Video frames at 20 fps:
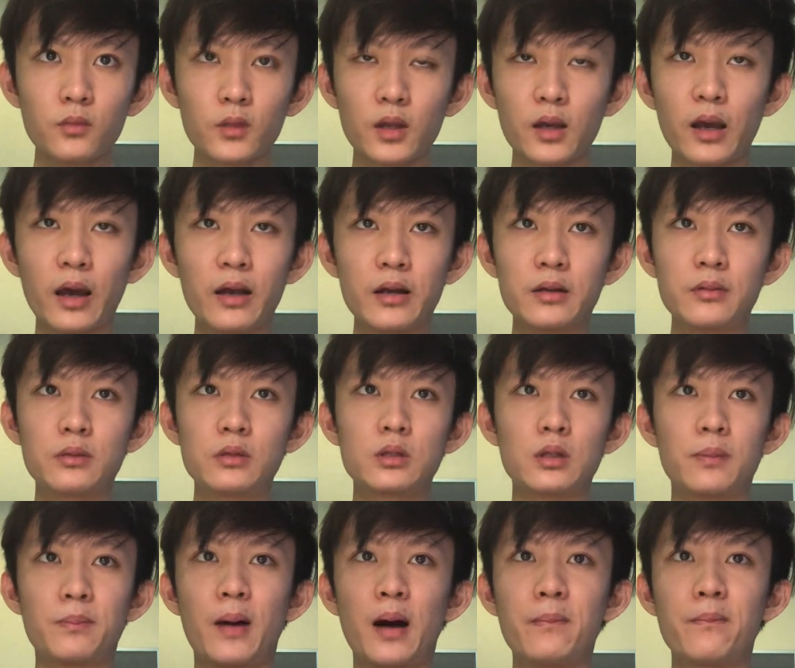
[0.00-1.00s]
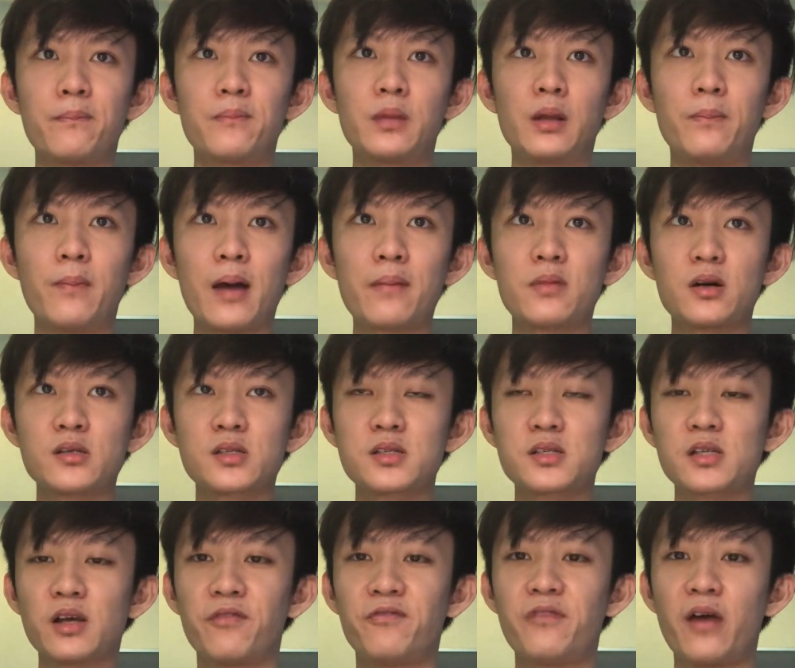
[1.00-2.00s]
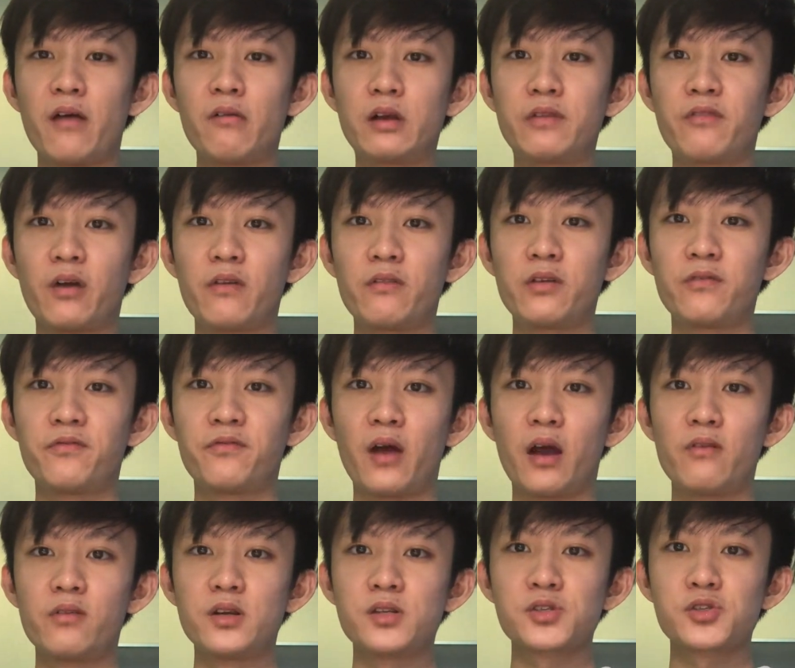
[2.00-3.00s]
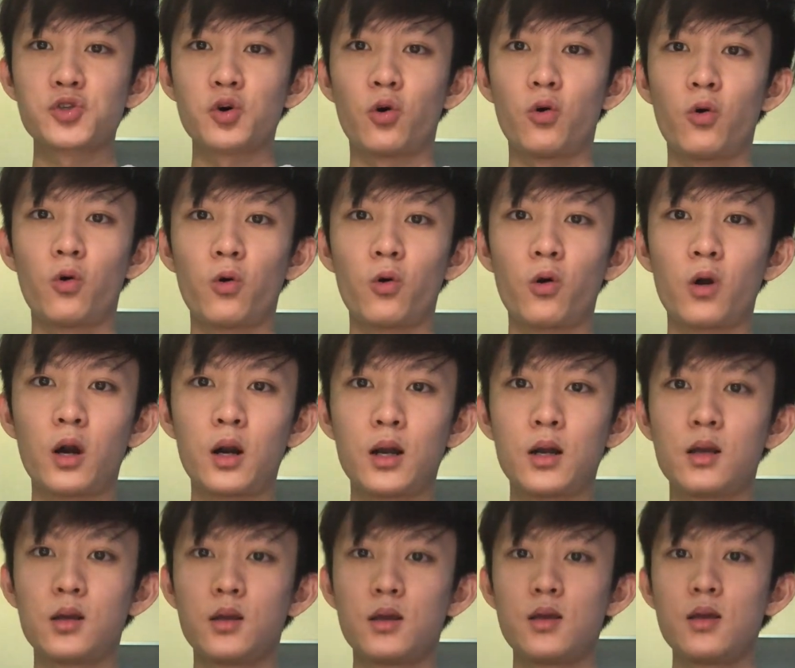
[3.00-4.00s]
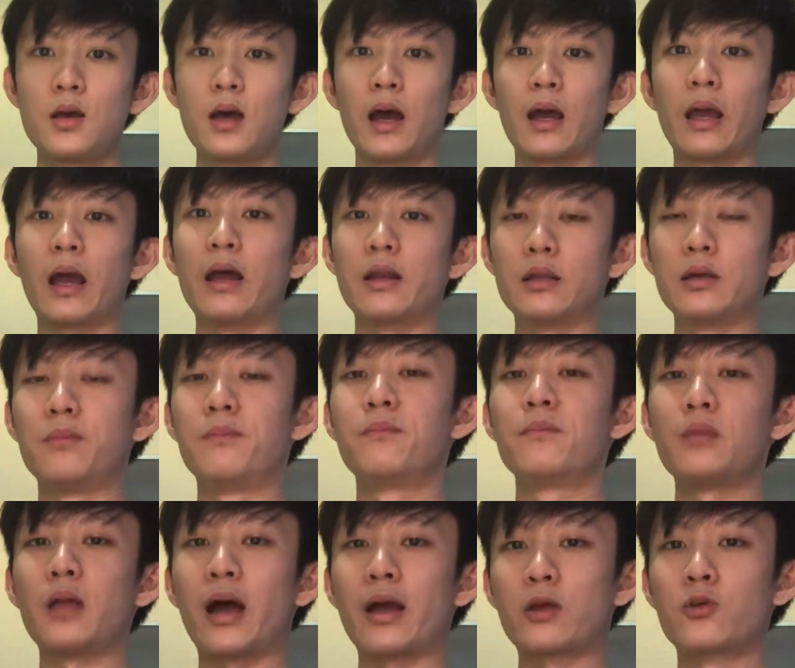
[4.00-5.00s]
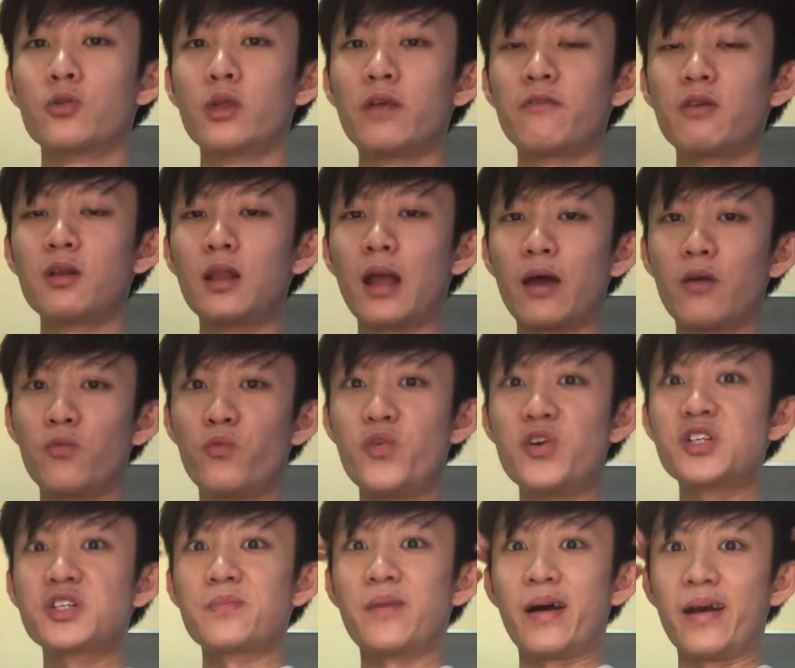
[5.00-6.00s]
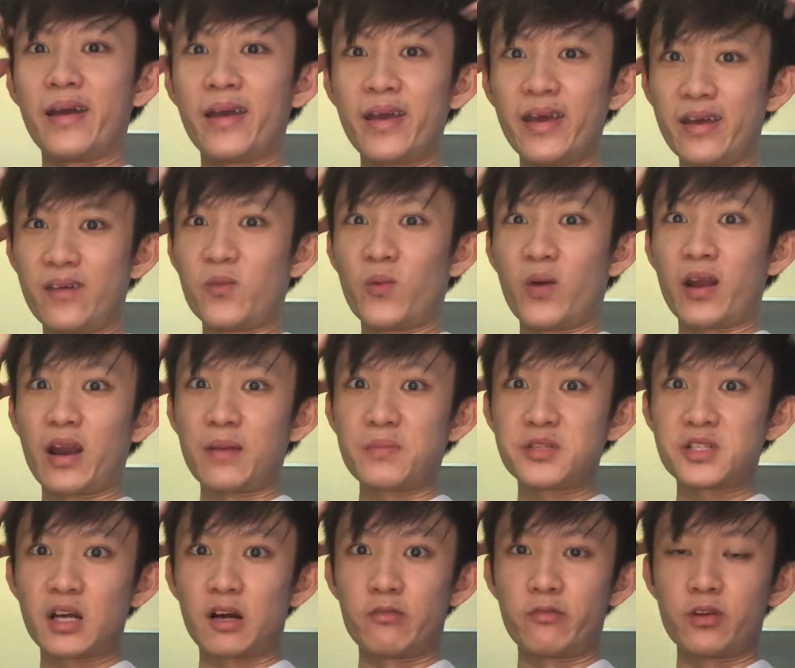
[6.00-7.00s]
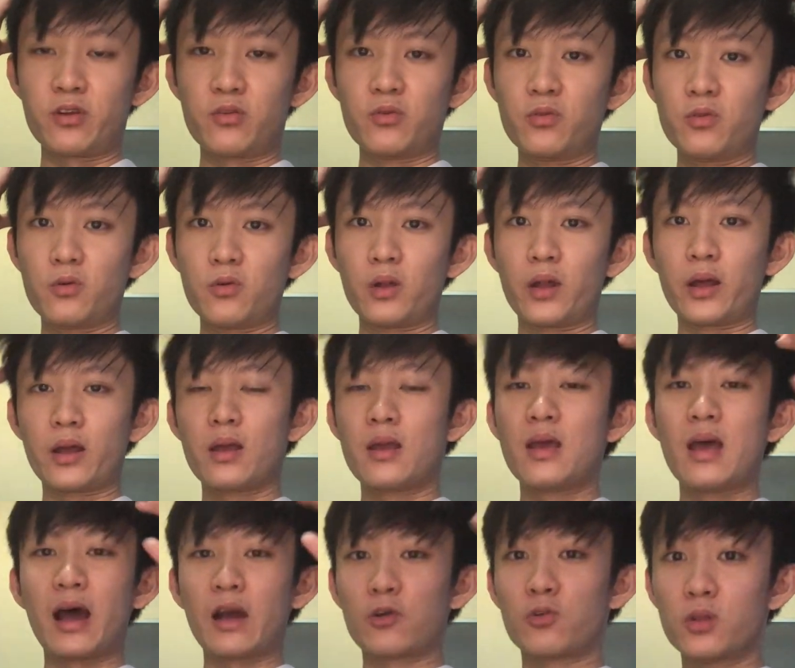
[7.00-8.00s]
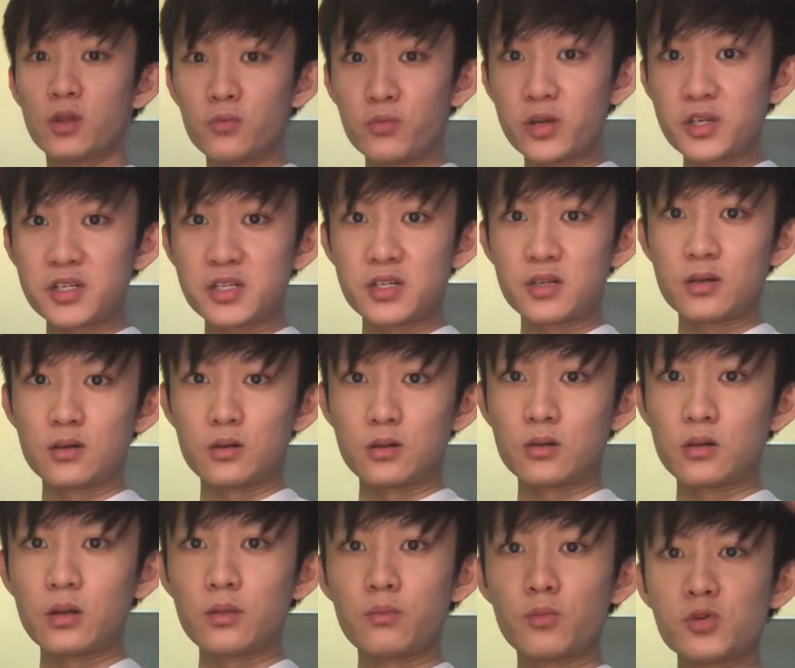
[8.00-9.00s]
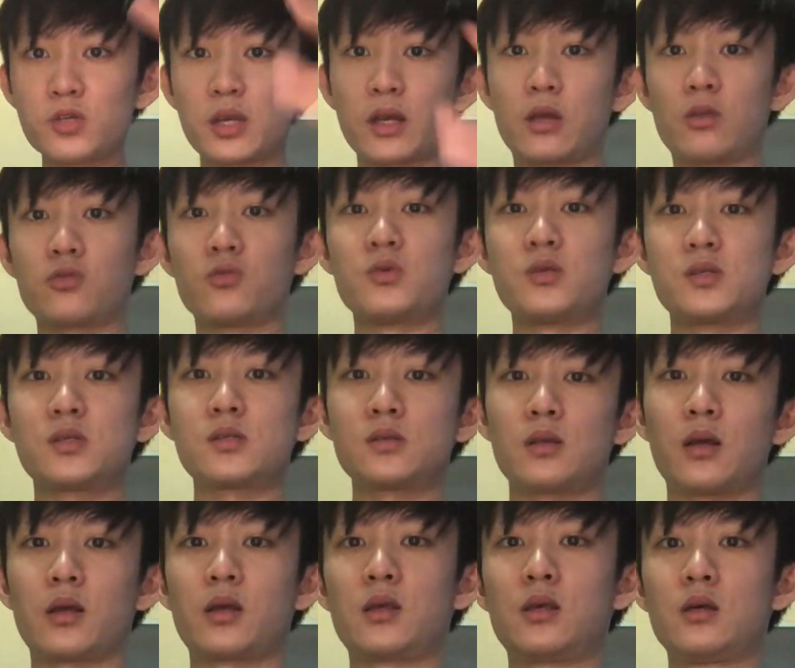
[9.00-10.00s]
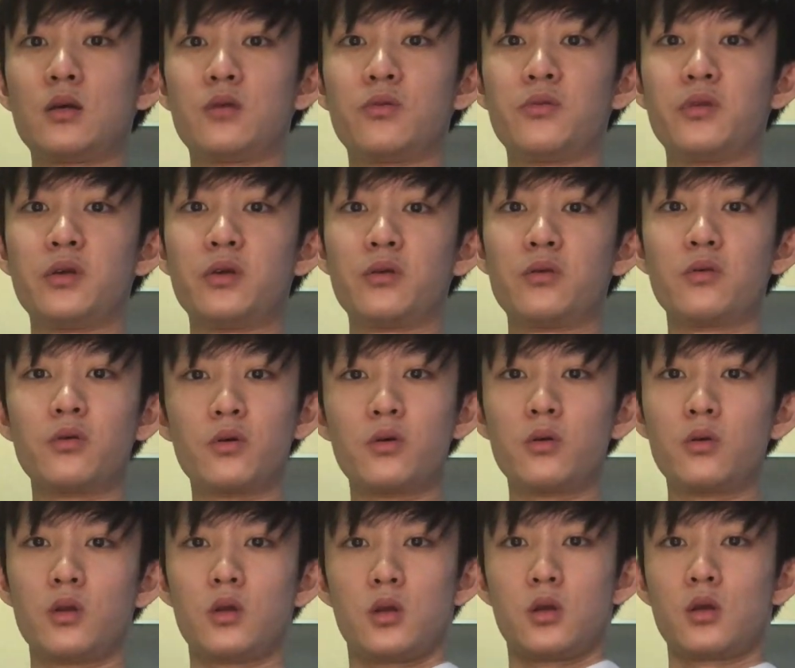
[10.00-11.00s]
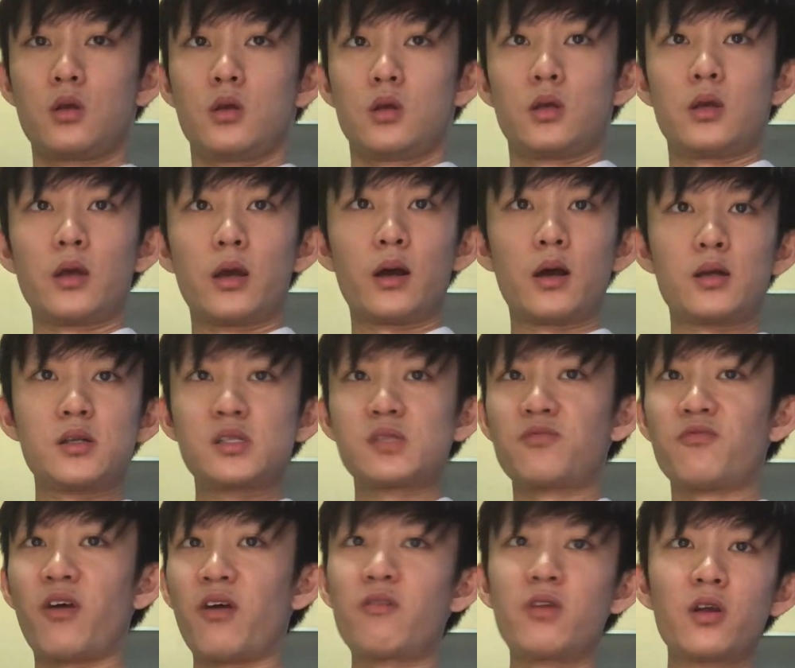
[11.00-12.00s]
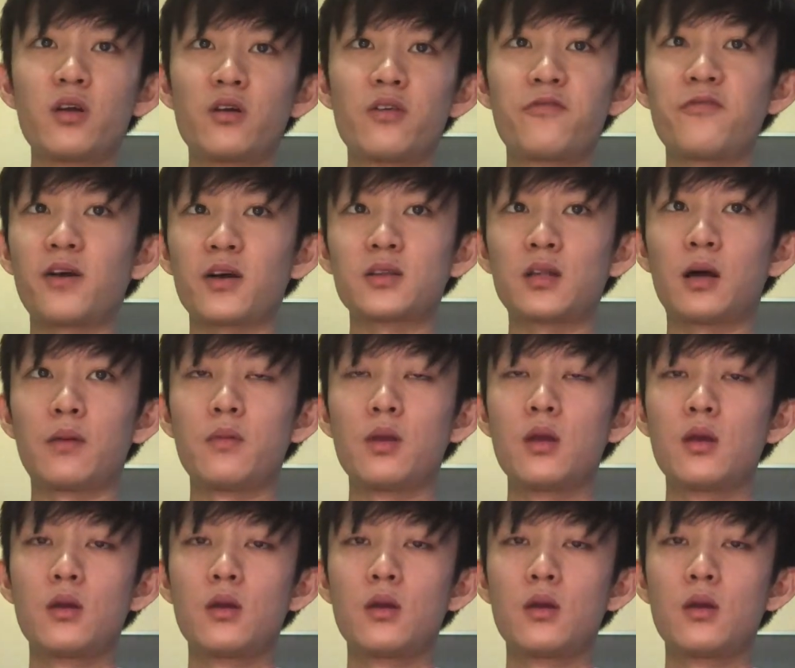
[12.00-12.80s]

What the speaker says: And the back muscles are very very very sore. I couldn't even like reach my head when I'm showering. I couldn't reach here. Most I can do is like here only. Yeah, it's very fucked up.